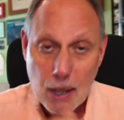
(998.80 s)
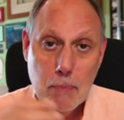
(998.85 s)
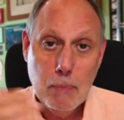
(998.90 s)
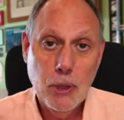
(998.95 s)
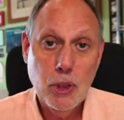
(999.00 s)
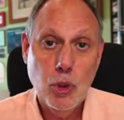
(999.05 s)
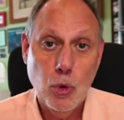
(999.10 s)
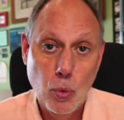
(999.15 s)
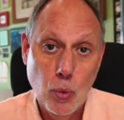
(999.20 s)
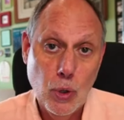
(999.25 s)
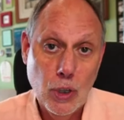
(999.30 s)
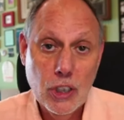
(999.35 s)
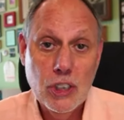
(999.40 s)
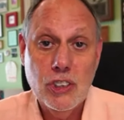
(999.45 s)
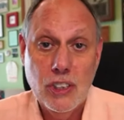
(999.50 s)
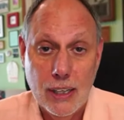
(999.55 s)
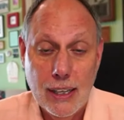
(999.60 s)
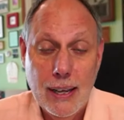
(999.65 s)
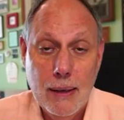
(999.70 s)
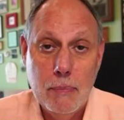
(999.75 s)
But the
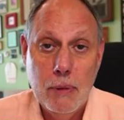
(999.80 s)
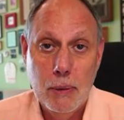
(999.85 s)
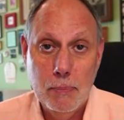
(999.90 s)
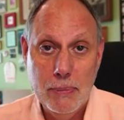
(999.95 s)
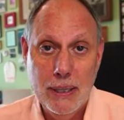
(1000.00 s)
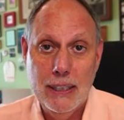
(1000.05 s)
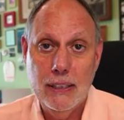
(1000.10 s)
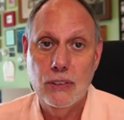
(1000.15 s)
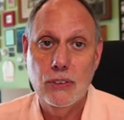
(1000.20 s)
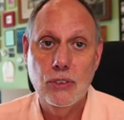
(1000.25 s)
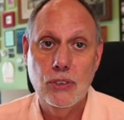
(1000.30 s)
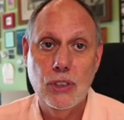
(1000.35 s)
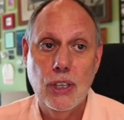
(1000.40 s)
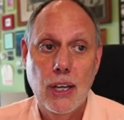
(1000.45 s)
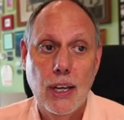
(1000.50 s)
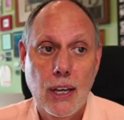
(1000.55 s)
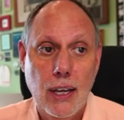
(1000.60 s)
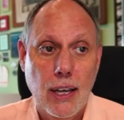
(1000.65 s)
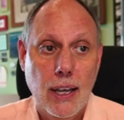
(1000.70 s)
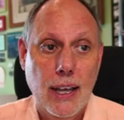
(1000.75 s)
word dilemma means
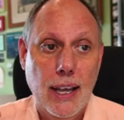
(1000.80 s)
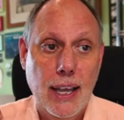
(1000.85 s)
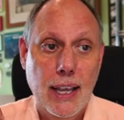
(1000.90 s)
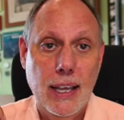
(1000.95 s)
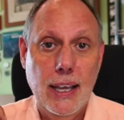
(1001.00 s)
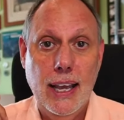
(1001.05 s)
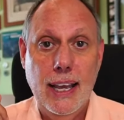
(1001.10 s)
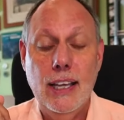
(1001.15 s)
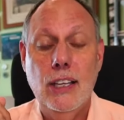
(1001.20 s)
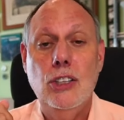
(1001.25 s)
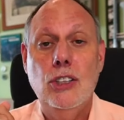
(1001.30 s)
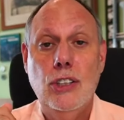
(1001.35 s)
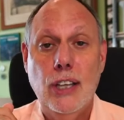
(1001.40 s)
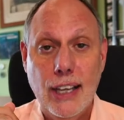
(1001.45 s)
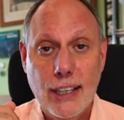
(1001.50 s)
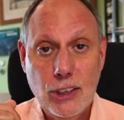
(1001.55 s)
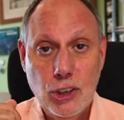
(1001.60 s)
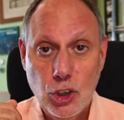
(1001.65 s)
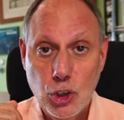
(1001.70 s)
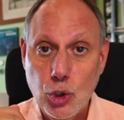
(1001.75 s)
a, a,
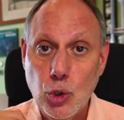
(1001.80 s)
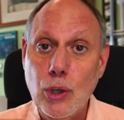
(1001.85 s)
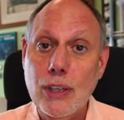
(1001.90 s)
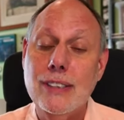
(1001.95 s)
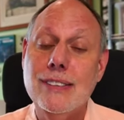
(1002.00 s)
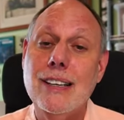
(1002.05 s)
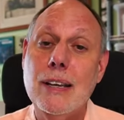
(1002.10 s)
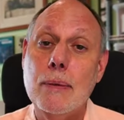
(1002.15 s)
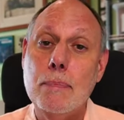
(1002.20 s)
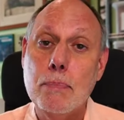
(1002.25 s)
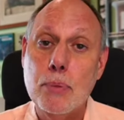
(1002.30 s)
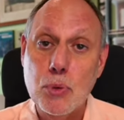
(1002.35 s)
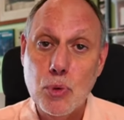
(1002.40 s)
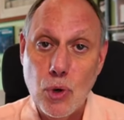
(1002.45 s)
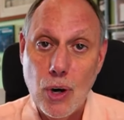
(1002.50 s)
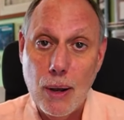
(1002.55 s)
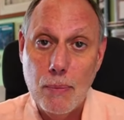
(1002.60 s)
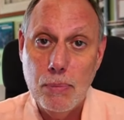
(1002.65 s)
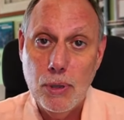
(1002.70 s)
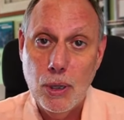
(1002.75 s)
a choice, a
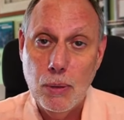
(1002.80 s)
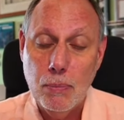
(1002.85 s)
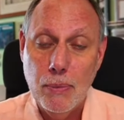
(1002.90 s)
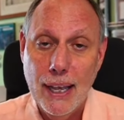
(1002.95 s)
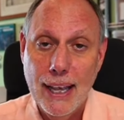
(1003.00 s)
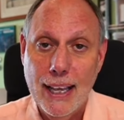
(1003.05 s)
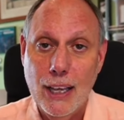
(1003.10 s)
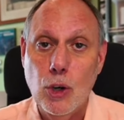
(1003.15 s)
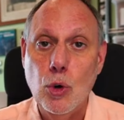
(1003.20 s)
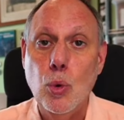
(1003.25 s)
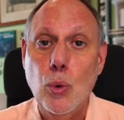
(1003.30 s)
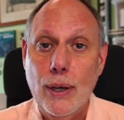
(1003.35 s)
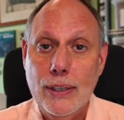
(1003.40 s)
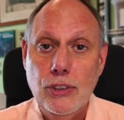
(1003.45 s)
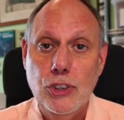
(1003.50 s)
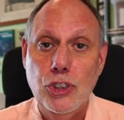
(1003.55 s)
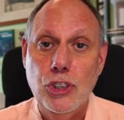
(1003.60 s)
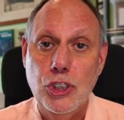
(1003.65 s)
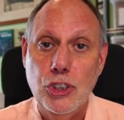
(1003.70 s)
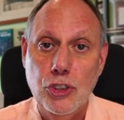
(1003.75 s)
problem, a
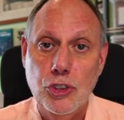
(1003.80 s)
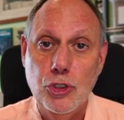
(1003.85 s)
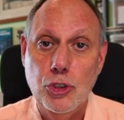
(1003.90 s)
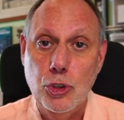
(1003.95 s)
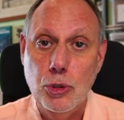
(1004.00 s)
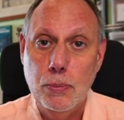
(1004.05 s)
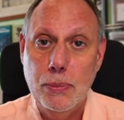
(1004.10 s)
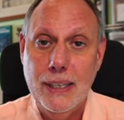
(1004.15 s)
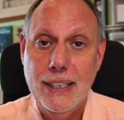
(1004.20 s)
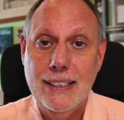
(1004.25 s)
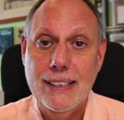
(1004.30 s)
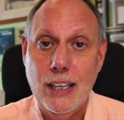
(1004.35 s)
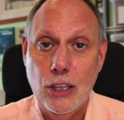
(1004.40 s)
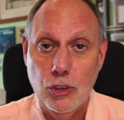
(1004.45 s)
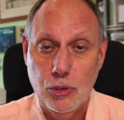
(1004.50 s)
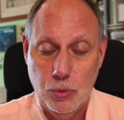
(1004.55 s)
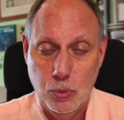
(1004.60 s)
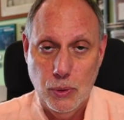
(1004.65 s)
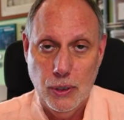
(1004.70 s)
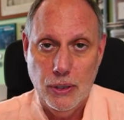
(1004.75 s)
question to be
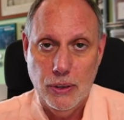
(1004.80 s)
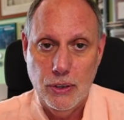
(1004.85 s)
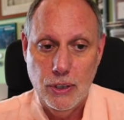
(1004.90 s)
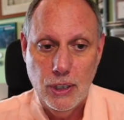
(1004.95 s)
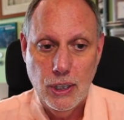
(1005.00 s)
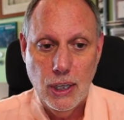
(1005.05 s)
dealt with.